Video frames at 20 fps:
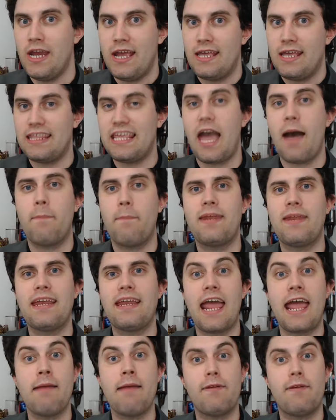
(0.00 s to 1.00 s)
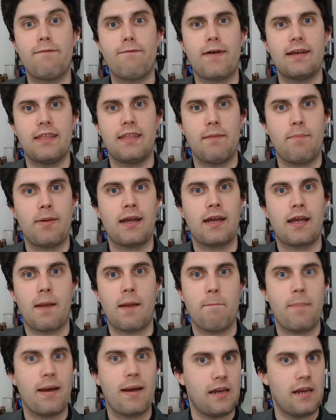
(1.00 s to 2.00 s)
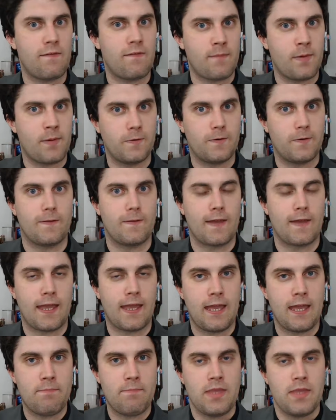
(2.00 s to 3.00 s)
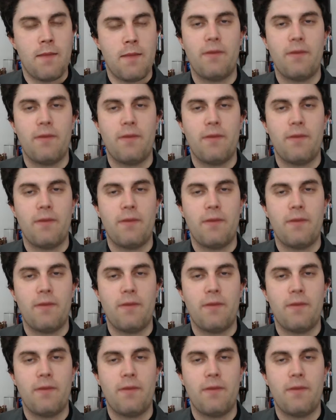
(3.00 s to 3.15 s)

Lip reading: The update aimed to finally bring a competitive mode to the game,